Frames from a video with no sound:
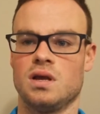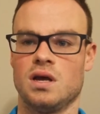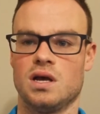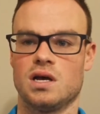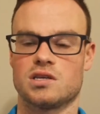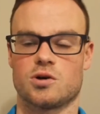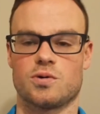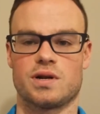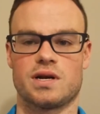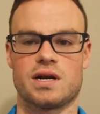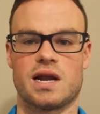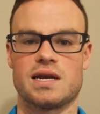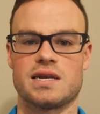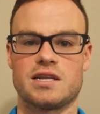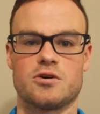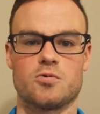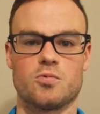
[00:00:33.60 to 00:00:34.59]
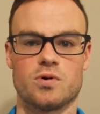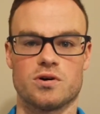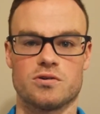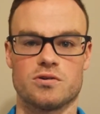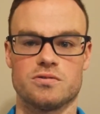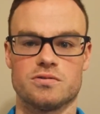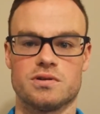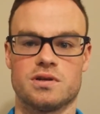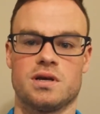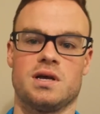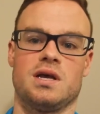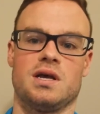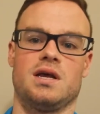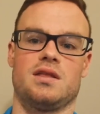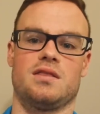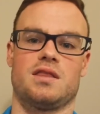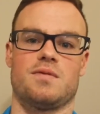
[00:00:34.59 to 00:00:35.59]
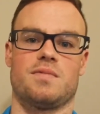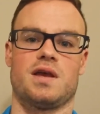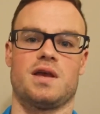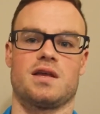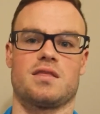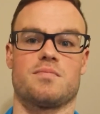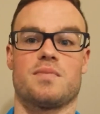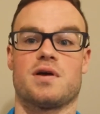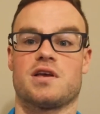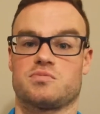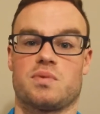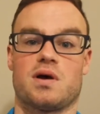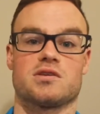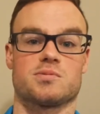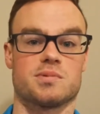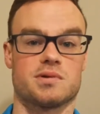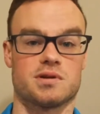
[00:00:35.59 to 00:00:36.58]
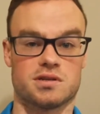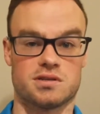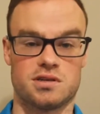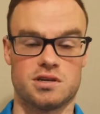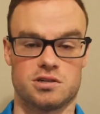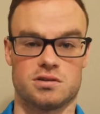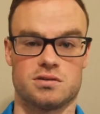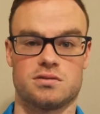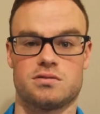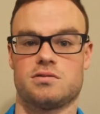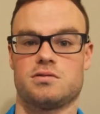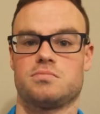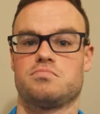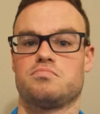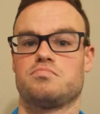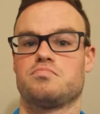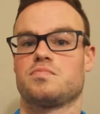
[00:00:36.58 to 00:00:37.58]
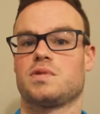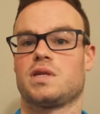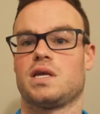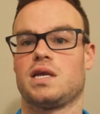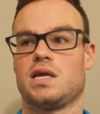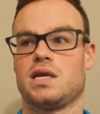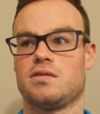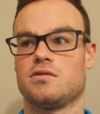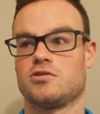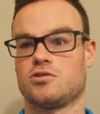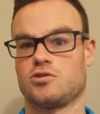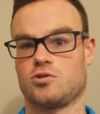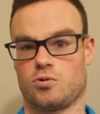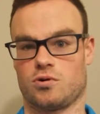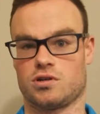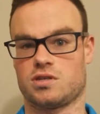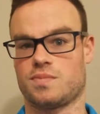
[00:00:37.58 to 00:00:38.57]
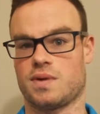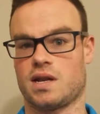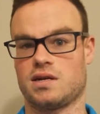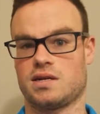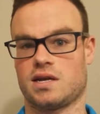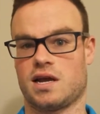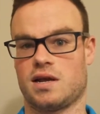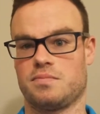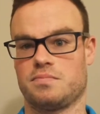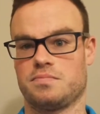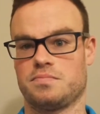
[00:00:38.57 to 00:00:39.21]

So in an ideal world, they make the best possible decisions in the shortest amount of time.